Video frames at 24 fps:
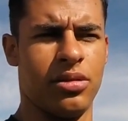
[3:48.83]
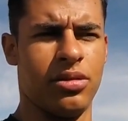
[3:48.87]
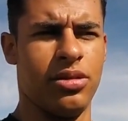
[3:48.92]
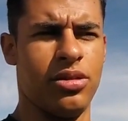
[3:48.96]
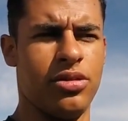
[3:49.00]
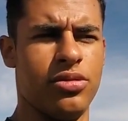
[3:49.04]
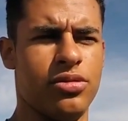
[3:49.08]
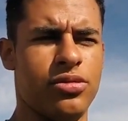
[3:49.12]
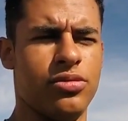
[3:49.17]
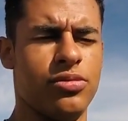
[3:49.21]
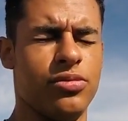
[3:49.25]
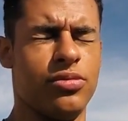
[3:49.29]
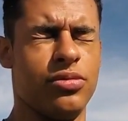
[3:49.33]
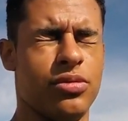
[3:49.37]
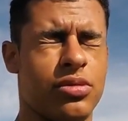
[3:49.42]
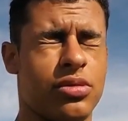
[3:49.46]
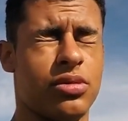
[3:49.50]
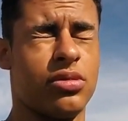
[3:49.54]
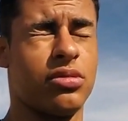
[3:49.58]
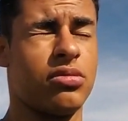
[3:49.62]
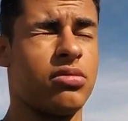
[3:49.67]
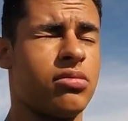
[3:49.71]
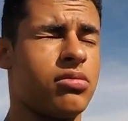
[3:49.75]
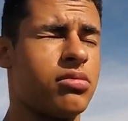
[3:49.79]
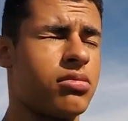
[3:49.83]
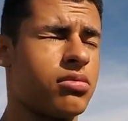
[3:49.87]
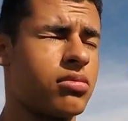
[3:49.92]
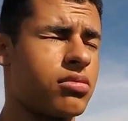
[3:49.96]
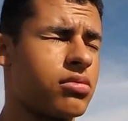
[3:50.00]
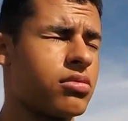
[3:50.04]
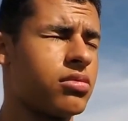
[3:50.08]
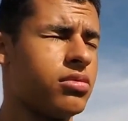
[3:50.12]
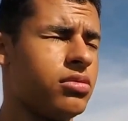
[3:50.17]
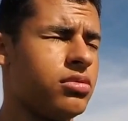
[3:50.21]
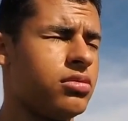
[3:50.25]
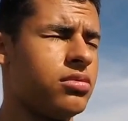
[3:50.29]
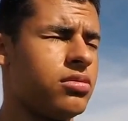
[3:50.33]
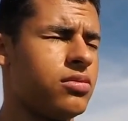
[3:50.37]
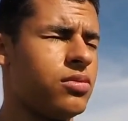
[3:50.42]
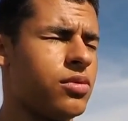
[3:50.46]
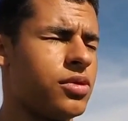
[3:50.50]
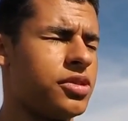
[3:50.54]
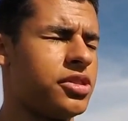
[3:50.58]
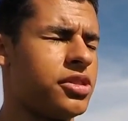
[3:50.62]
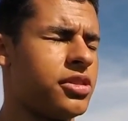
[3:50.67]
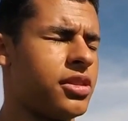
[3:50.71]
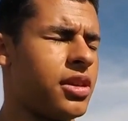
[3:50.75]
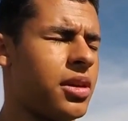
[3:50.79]
use,
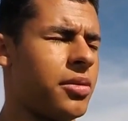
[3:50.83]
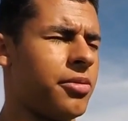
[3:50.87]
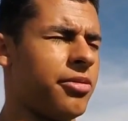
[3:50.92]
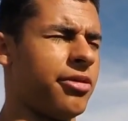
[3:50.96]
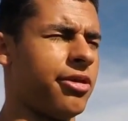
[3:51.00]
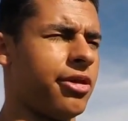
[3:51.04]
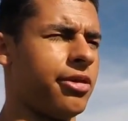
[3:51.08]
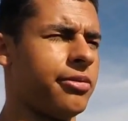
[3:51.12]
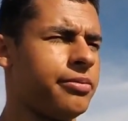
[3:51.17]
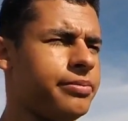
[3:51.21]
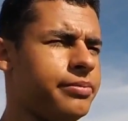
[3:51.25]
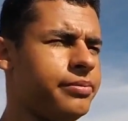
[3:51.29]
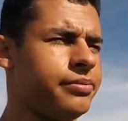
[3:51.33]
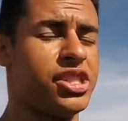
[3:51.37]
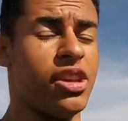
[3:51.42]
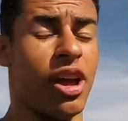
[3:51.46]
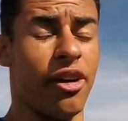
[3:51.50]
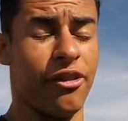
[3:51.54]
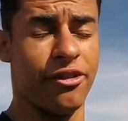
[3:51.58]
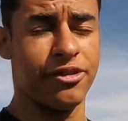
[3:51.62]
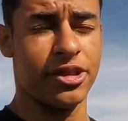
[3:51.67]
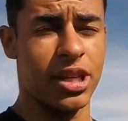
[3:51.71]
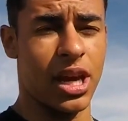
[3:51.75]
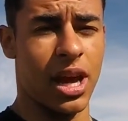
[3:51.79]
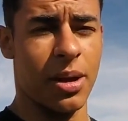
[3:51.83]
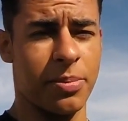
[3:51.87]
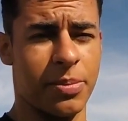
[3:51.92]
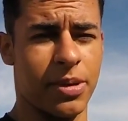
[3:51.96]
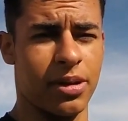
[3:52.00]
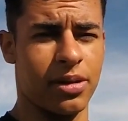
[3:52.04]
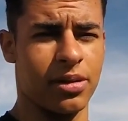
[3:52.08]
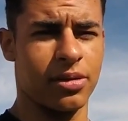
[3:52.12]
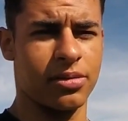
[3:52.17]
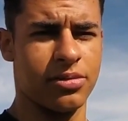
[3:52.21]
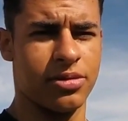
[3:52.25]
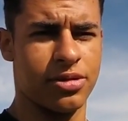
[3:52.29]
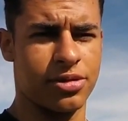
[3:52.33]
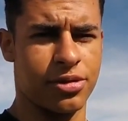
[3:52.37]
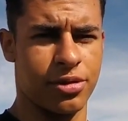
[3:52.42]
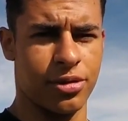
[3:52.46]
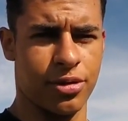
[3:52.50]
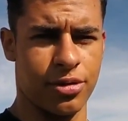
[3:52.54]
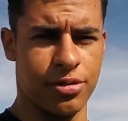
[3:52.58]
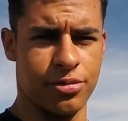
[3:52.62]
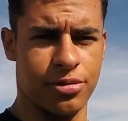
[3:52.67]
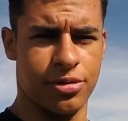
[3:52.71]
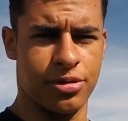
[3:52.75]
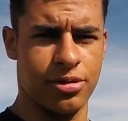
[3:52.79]
what's the name of it? Self-tapping
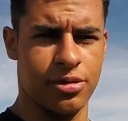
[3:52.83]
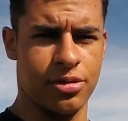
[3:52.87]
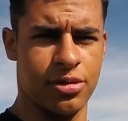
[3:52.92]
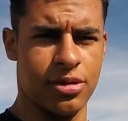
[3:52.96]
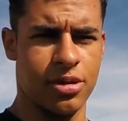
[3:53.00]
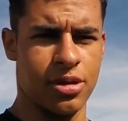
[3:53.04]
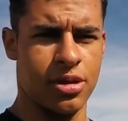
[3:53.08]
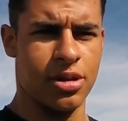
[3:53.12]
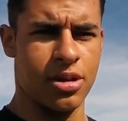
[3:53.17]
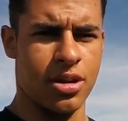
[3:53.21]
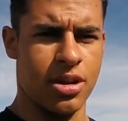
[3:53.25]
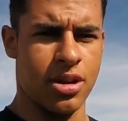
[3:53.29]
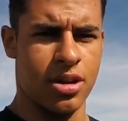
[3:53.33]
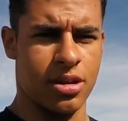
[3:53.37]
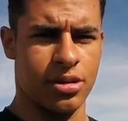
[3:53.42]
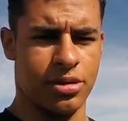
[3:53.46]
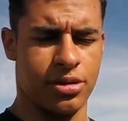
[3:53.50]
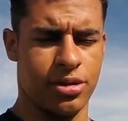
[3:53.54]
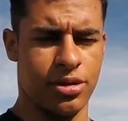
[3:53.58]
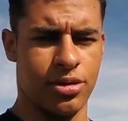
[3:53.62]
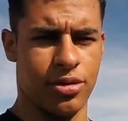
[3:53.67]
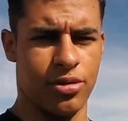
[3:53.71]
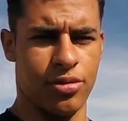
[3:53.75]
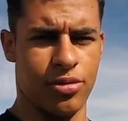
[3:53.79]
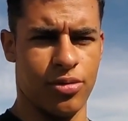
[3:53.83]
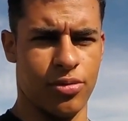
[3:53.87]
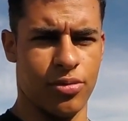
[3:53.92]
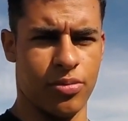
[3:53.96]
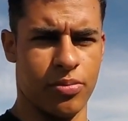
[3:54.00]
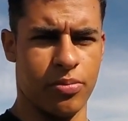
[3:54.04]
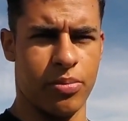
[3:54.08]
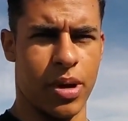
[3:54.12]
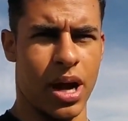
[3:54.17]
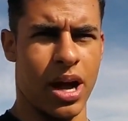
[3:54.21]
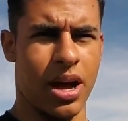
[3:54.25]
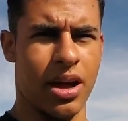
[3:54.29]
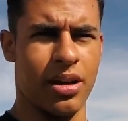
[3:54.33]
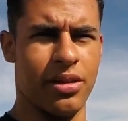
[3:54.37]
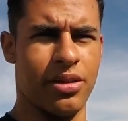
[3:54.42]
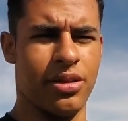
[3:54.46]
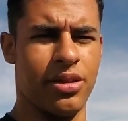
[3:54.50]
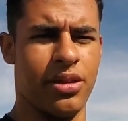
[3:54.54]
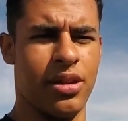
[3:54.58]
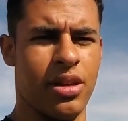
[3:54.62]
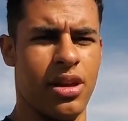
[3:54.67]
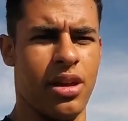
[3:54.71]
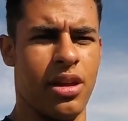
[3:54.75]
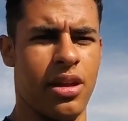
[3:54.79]
screws to
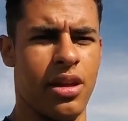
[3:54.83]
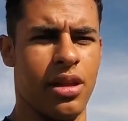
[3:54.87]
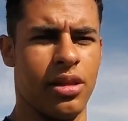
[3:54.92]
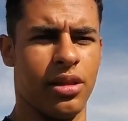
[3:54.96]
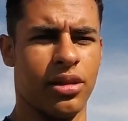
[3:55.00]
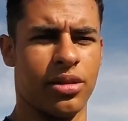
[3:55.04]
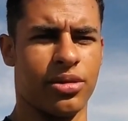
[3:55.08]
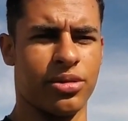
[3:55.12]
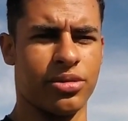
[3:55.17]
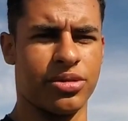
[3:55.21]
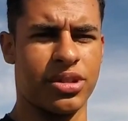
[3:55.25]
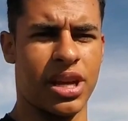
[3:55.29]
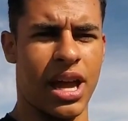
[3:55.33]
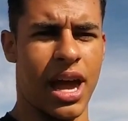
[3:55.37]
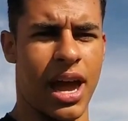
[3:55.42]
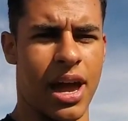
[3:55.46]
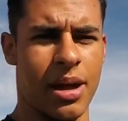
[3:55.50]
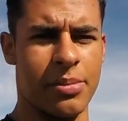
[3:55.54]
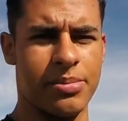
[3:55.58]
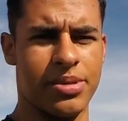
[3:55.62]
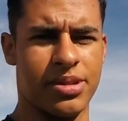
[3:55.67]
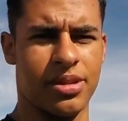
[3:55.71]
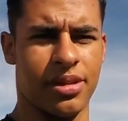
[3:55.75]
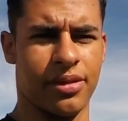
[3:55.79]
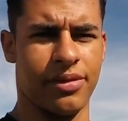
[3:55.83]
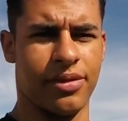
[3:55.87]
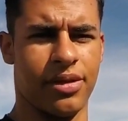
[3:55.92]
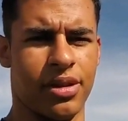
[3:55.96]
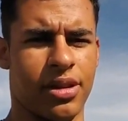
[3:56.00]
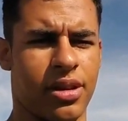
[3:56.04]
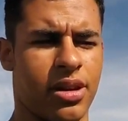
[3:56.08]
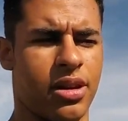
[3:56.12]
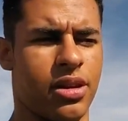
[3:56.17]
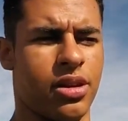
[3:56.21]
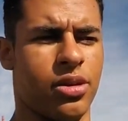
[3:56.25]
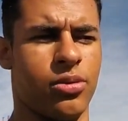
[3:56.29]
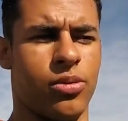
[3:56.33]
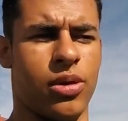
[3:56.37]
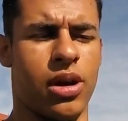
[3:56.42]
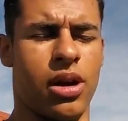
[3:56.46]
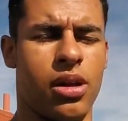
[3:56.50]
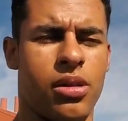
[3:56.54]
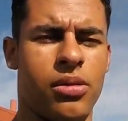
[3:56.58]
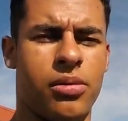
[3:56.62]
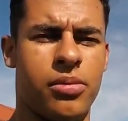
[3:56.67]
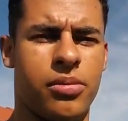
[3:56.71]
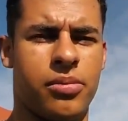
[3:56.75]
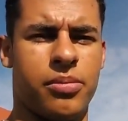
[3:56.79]
bind the little tabs of the inner
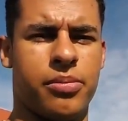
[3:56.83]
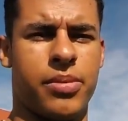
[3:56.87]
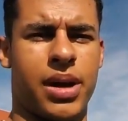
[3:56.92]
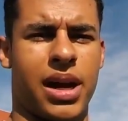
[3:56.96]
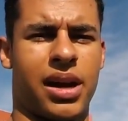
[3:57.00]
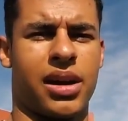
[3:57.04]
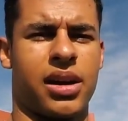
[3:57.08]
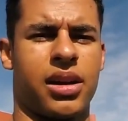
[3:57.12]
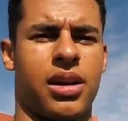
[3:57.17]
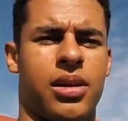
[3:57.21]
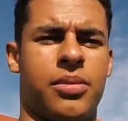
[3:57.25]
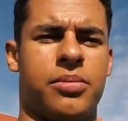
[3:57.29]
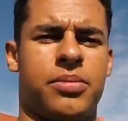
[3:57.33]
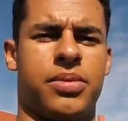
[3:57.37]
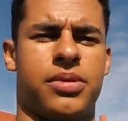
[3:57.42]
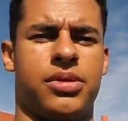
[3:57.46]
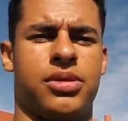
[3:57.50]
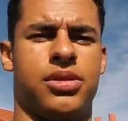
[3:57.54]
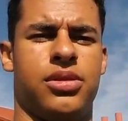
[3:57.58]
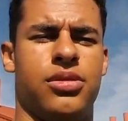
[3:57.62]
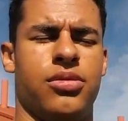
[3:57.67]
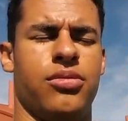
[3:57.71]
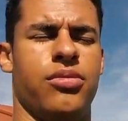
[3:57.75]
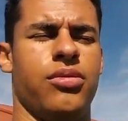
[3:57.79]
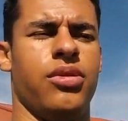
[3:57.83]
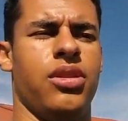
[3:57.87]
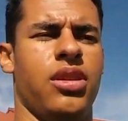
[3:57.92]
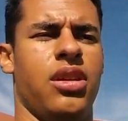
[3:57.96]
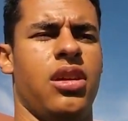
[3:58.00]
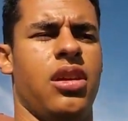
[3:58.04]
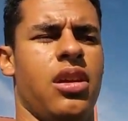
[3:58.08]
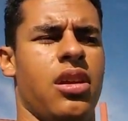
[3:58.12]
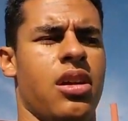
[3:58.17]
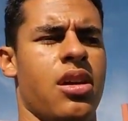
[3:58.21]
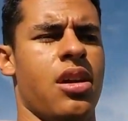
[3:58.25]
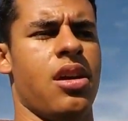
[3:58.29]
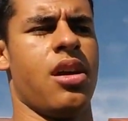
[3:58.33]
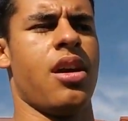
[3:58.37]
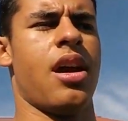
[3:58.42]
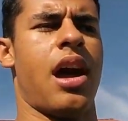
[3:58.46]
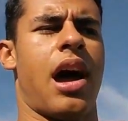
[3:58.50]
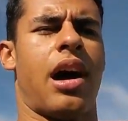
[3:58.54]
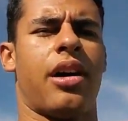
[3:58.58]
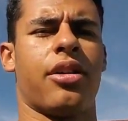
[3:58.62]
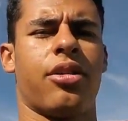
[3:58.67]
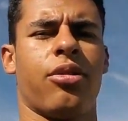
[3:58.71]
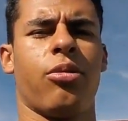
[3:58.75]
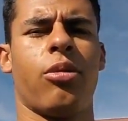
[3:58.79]
well back up to the
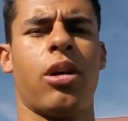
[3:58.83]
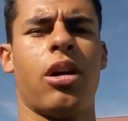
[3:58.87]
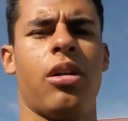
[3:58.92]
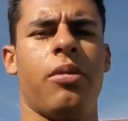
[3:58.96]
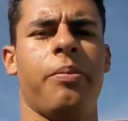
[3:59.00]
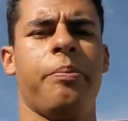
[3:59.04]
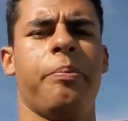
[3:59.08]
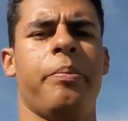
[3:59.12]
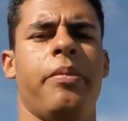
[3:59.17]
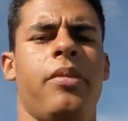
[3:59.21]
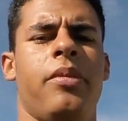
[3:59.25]
outer well.